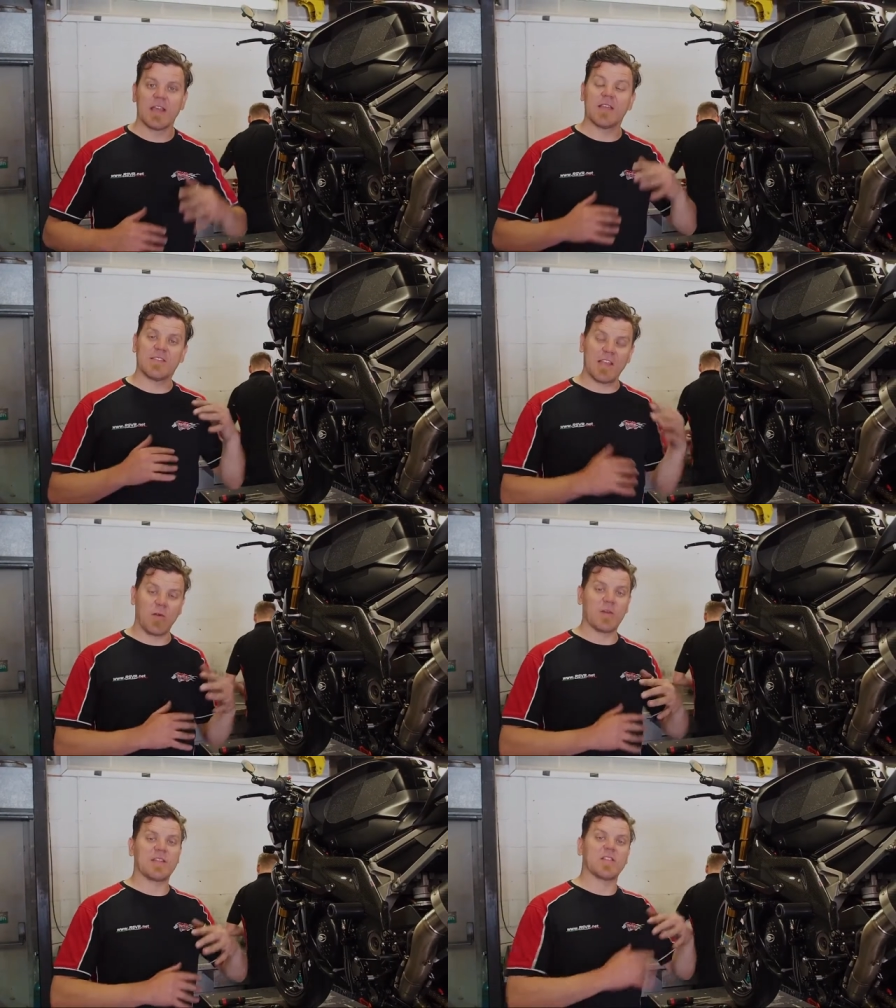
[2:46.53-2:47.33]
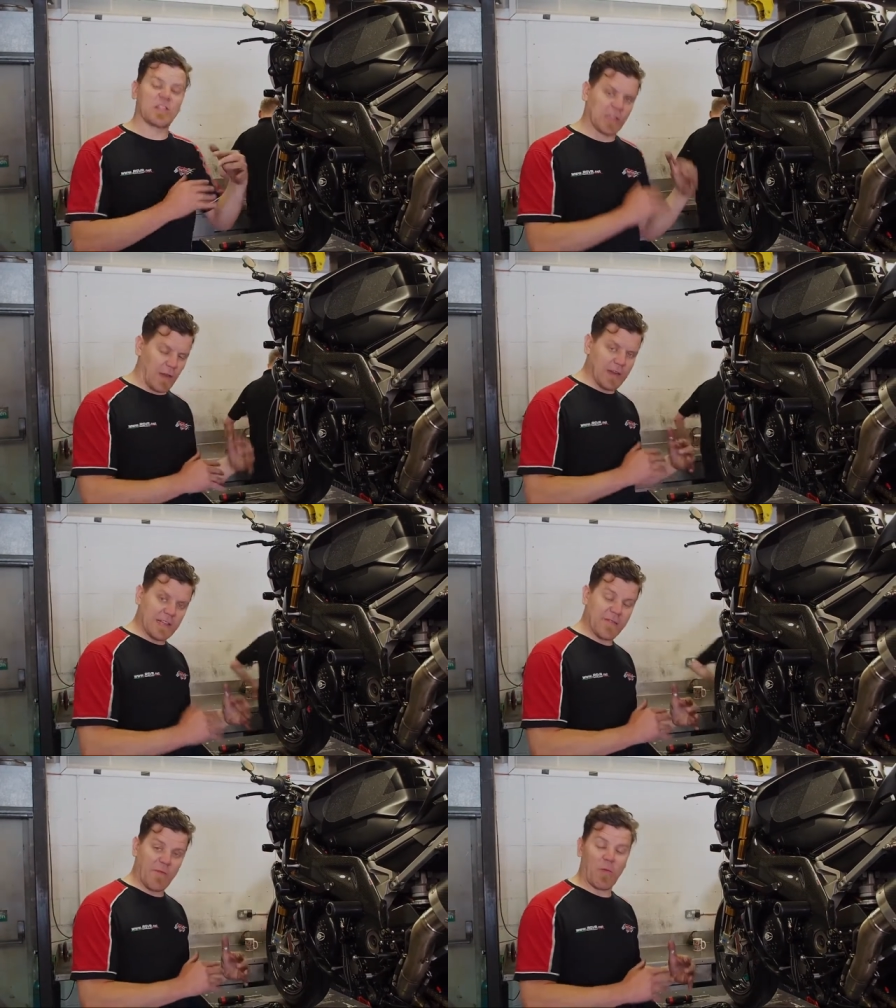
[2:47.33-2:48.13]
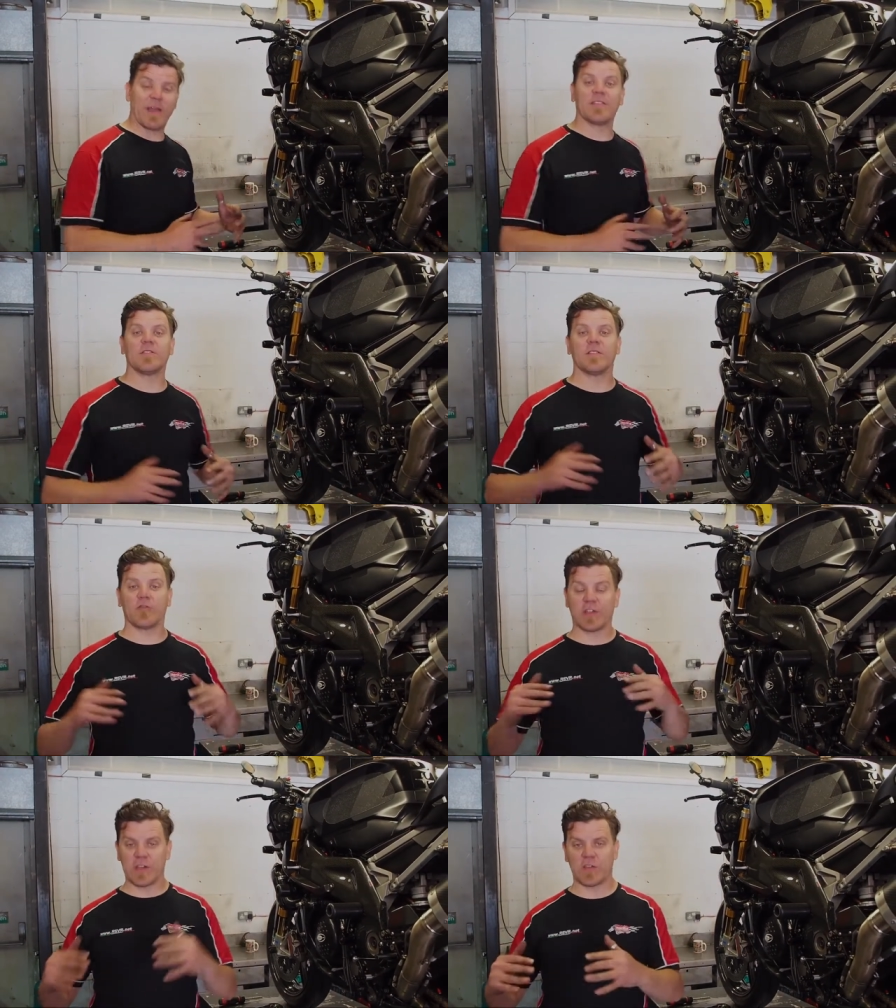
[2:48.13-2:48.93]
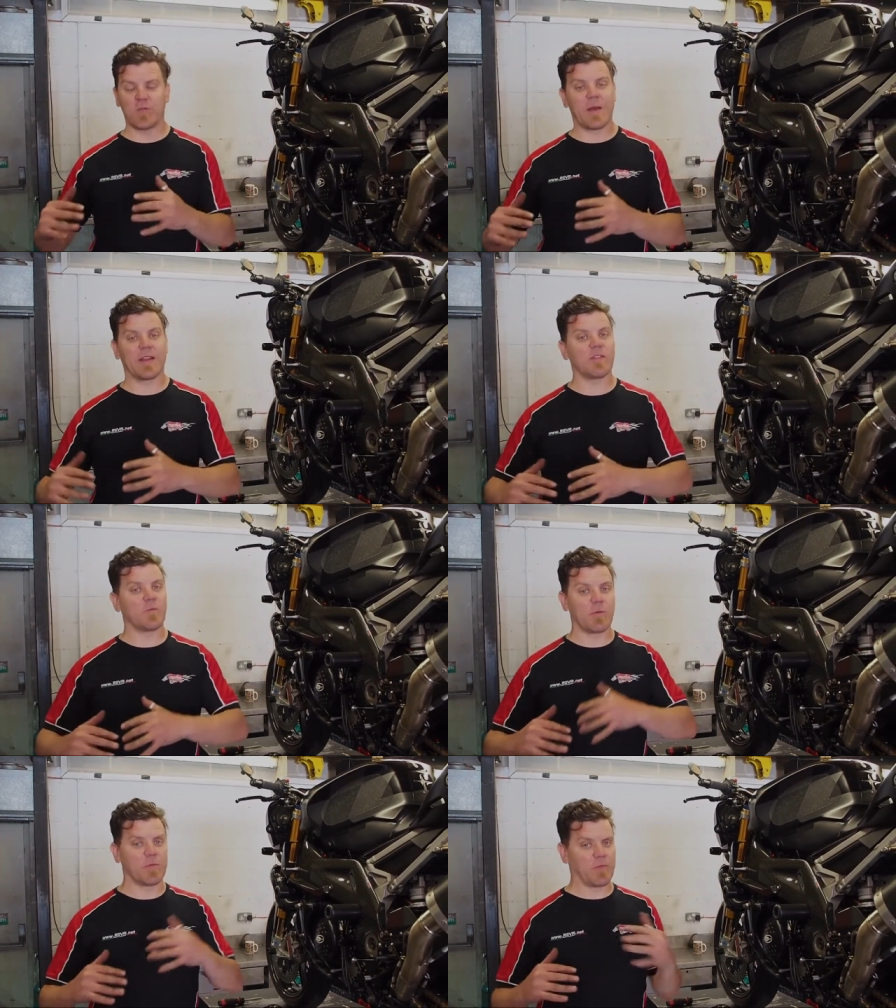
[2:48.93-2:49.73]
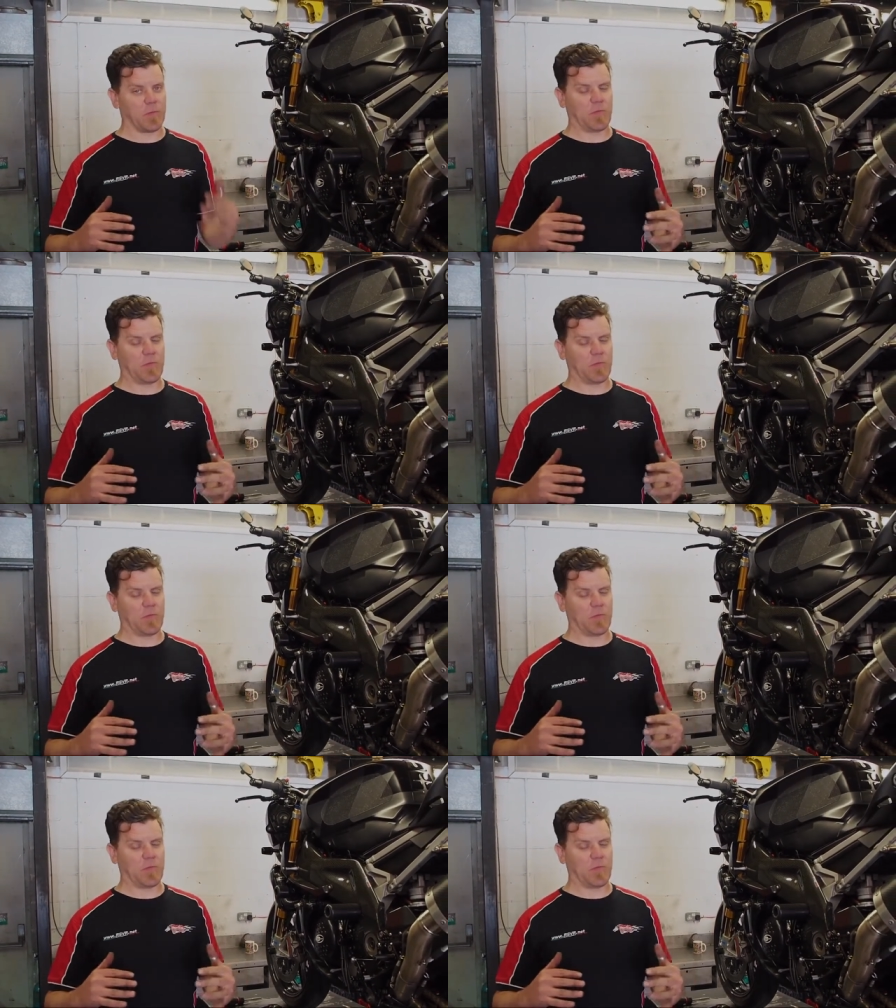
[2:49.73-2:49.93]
It's dealt with in a slightly different way to the traditional manner that we would